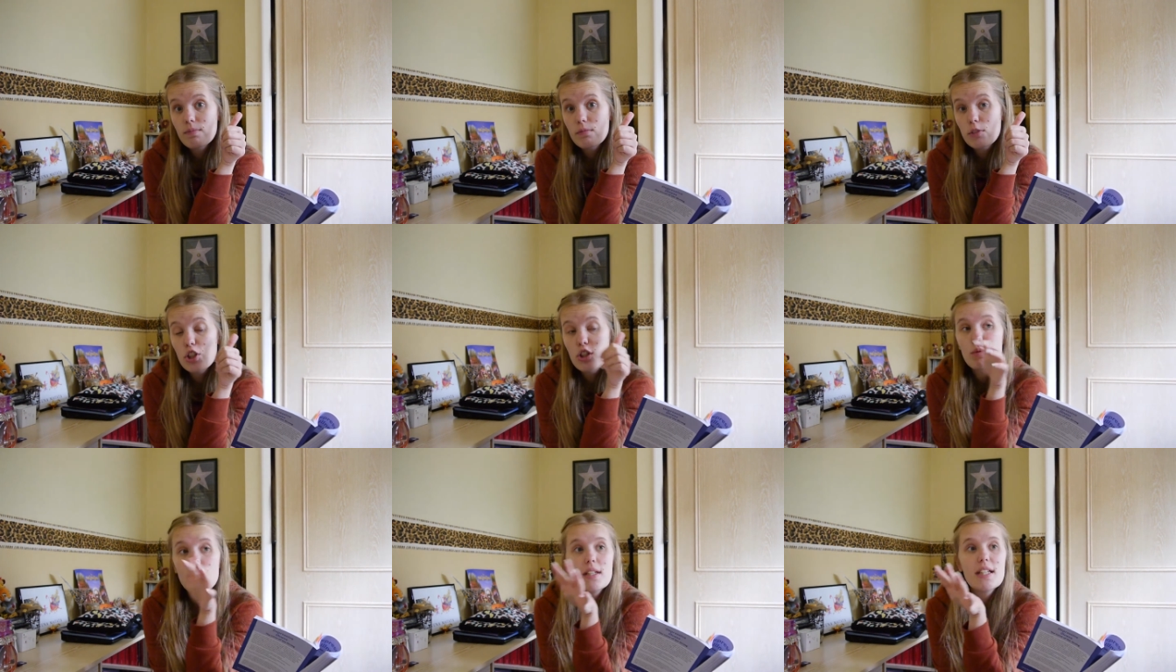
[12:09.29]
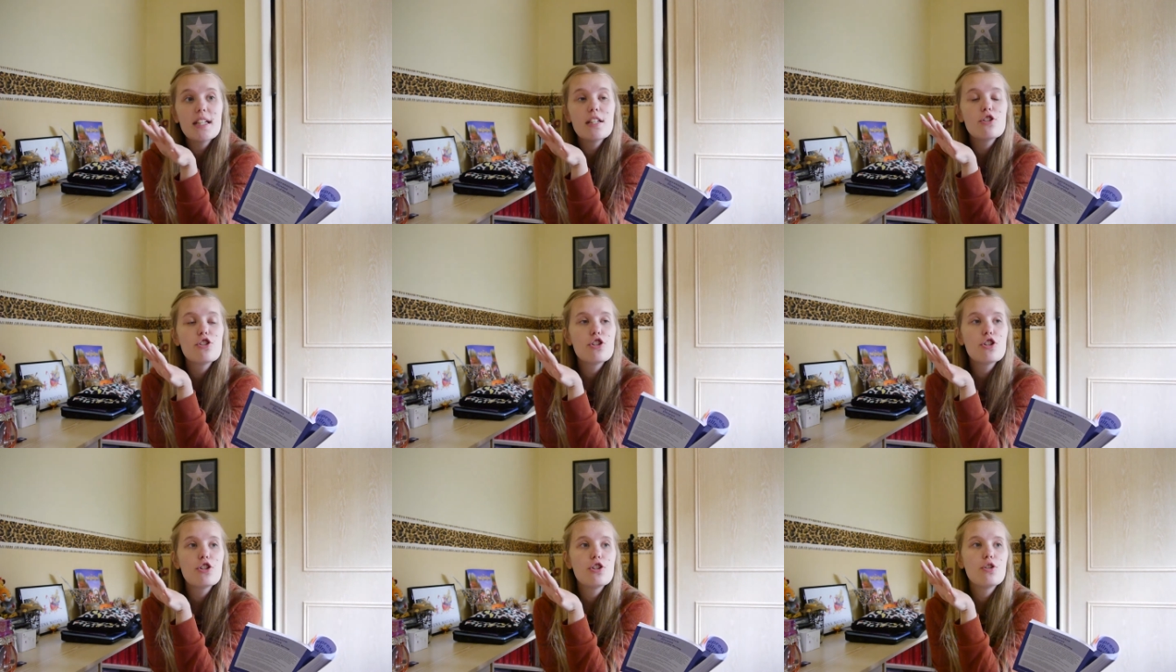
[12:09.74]
You
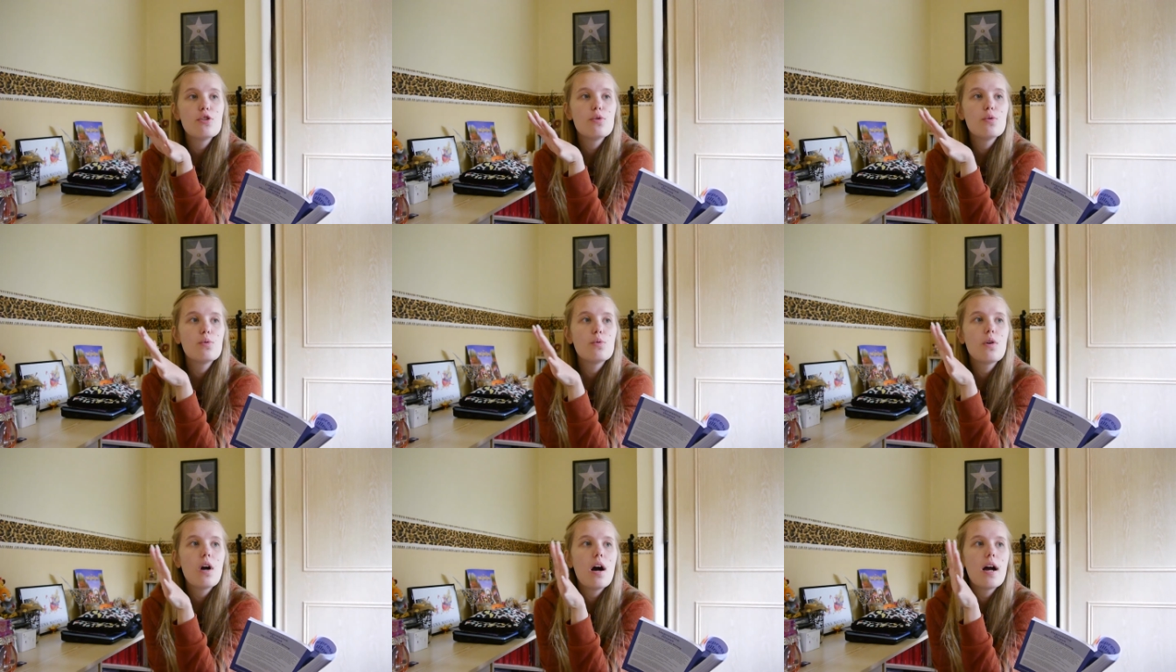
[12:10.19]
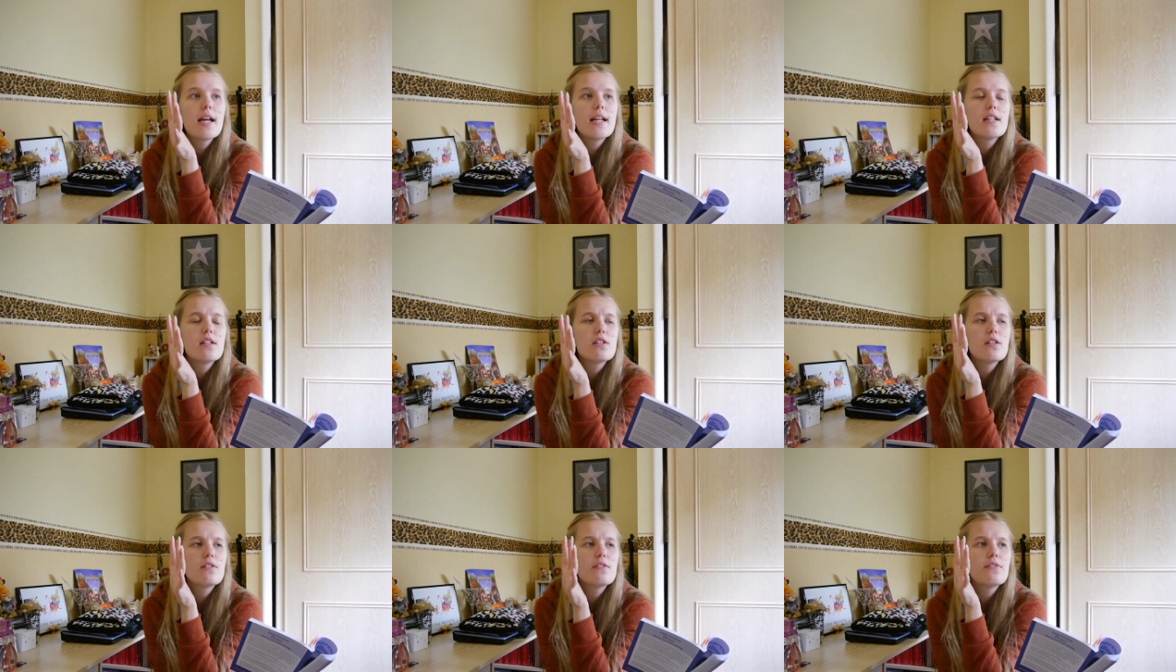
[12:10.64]
need to
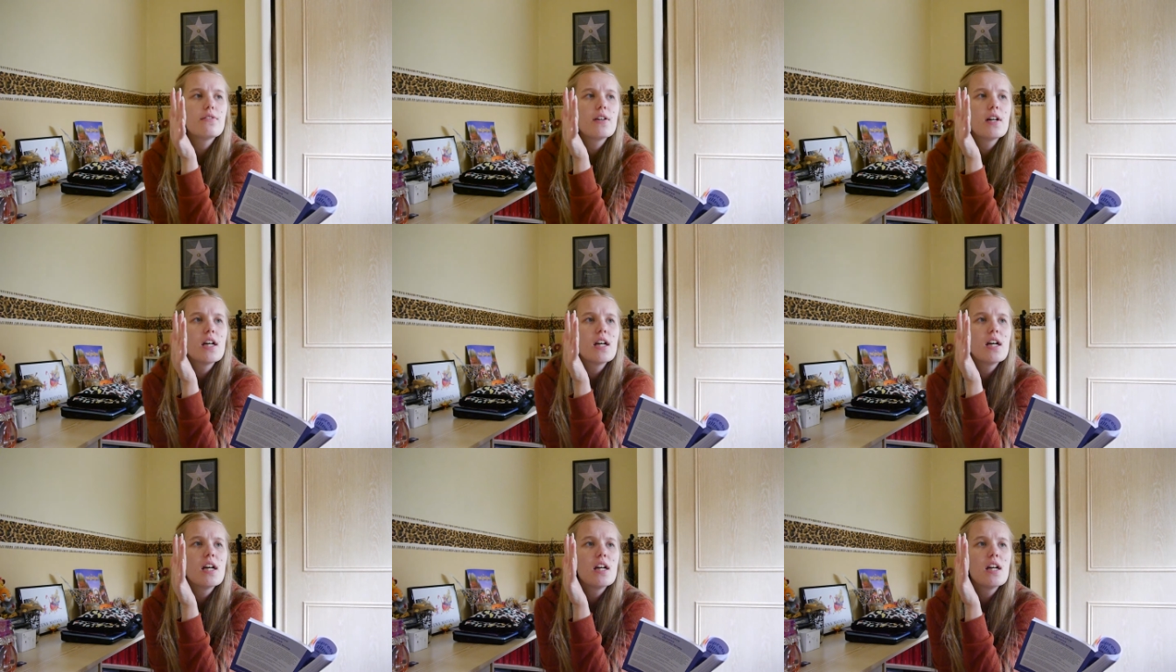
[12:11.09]
kind of